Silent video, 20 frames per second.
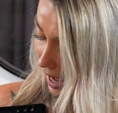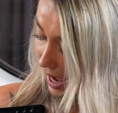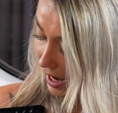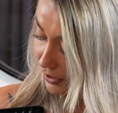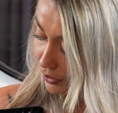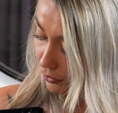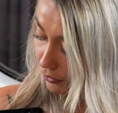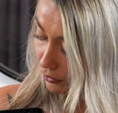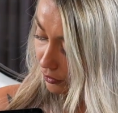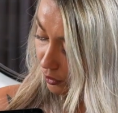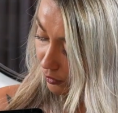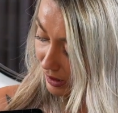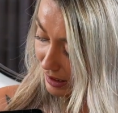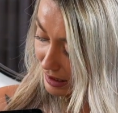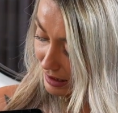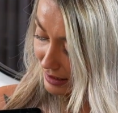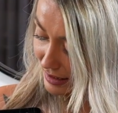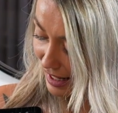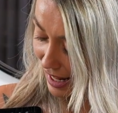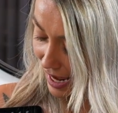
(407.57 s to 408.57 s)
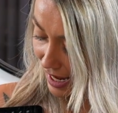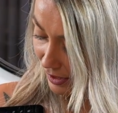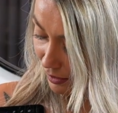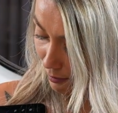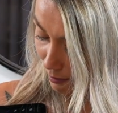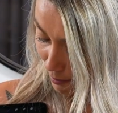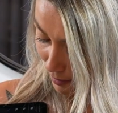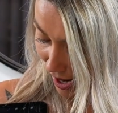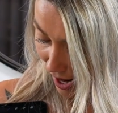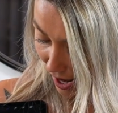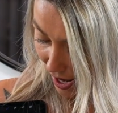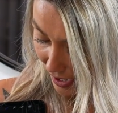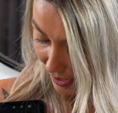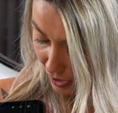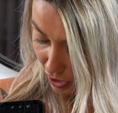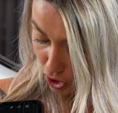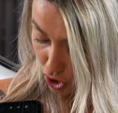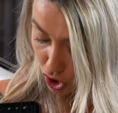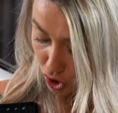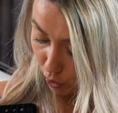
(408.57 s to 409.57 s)
And you'll notice that
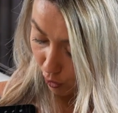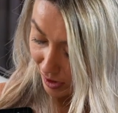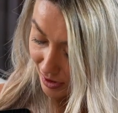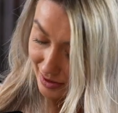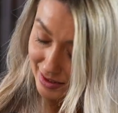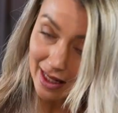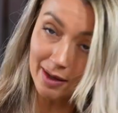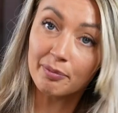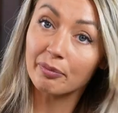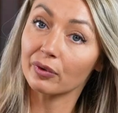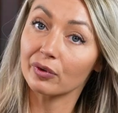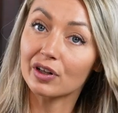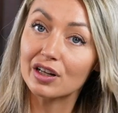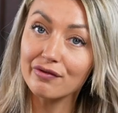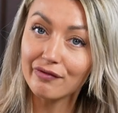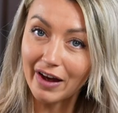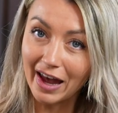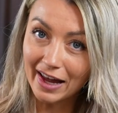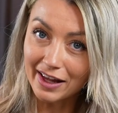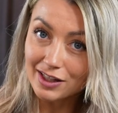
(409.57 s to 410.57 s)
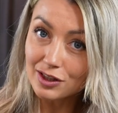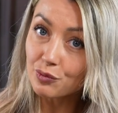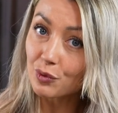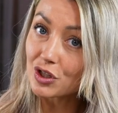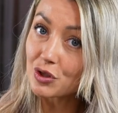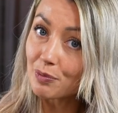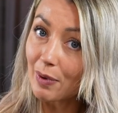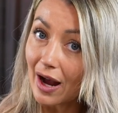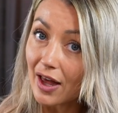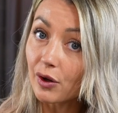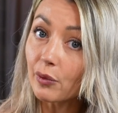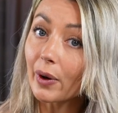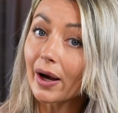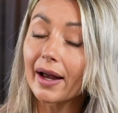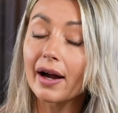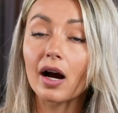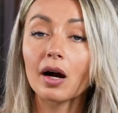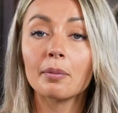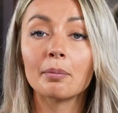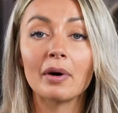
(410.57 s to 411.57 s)
my short stem pre-fans, which by the
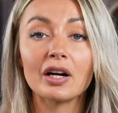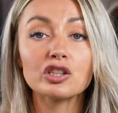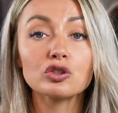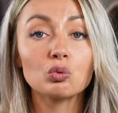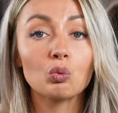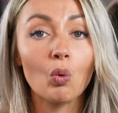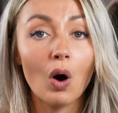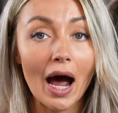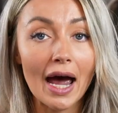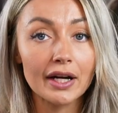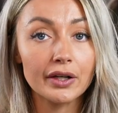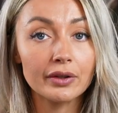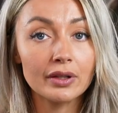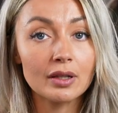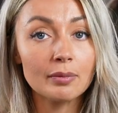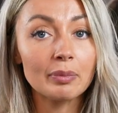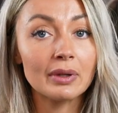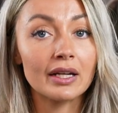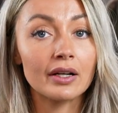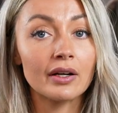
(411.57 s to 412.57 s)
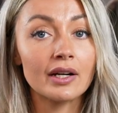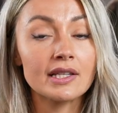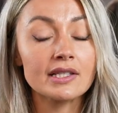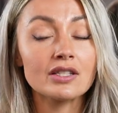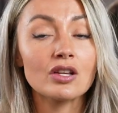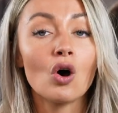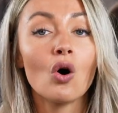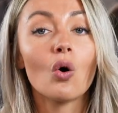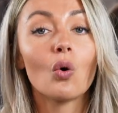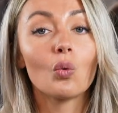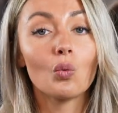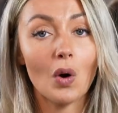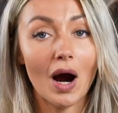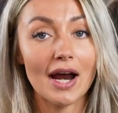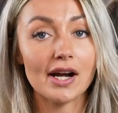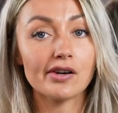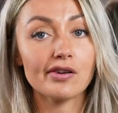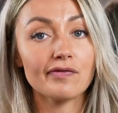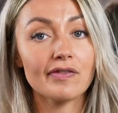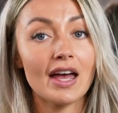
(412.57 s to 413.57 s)
way are much wider in appearance,
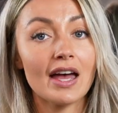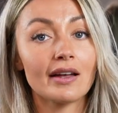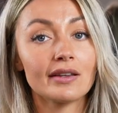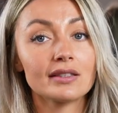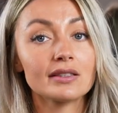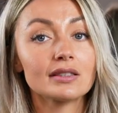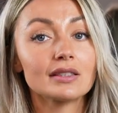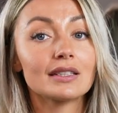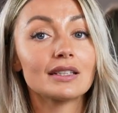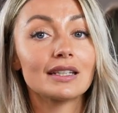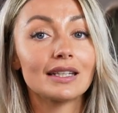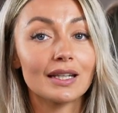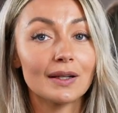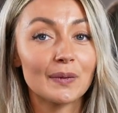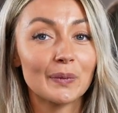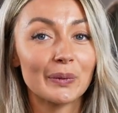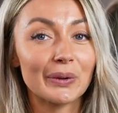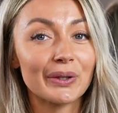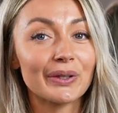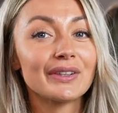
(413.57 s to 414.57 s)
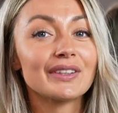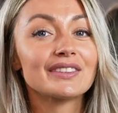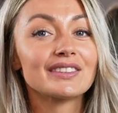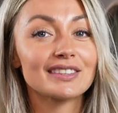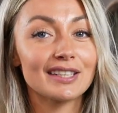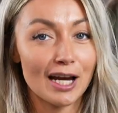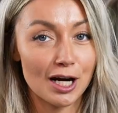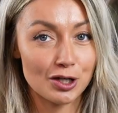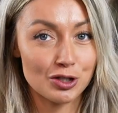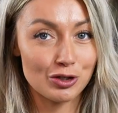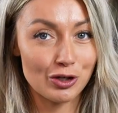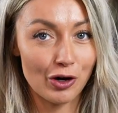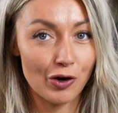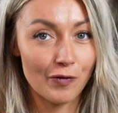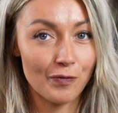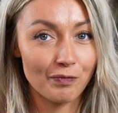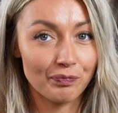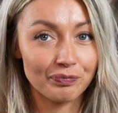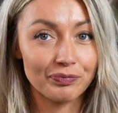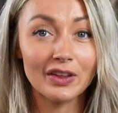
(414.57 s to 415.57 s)
wider fans equal texture.
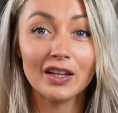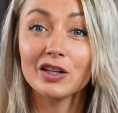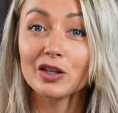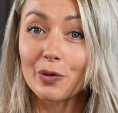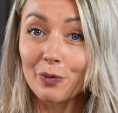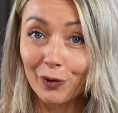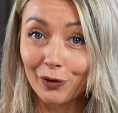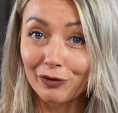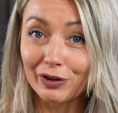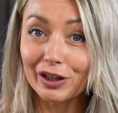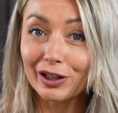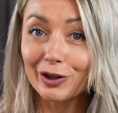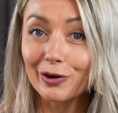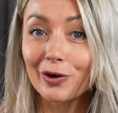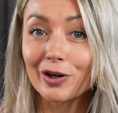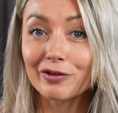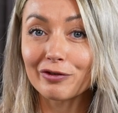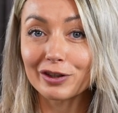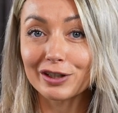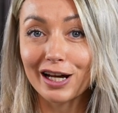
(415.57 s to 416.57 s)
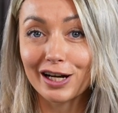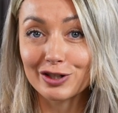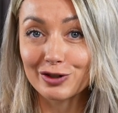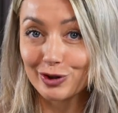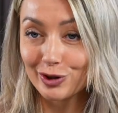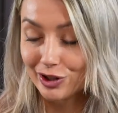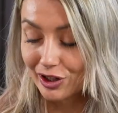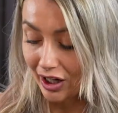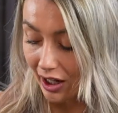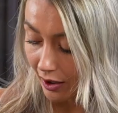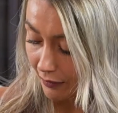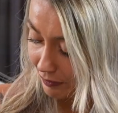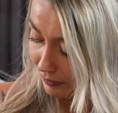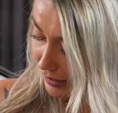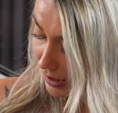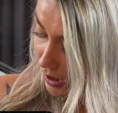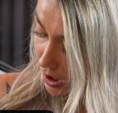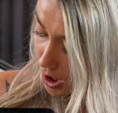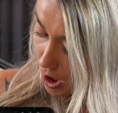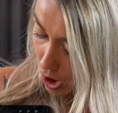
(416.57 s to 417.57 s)
And we're really going for texture today.
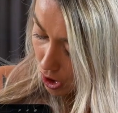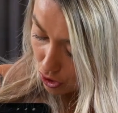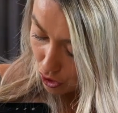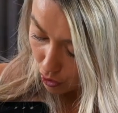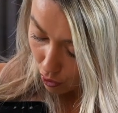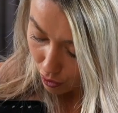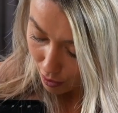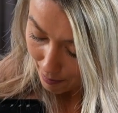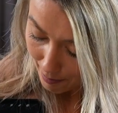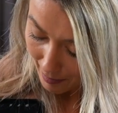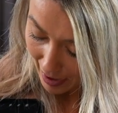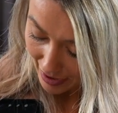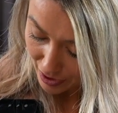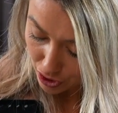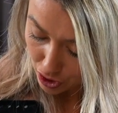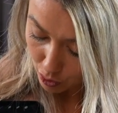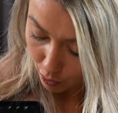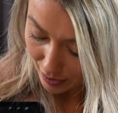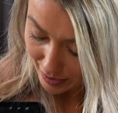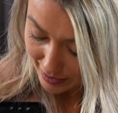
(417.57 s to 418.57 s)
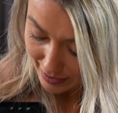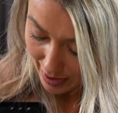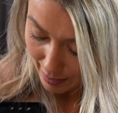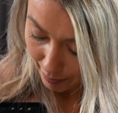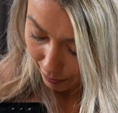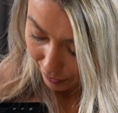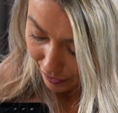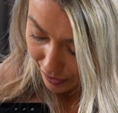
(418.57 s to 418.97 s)
So my short stem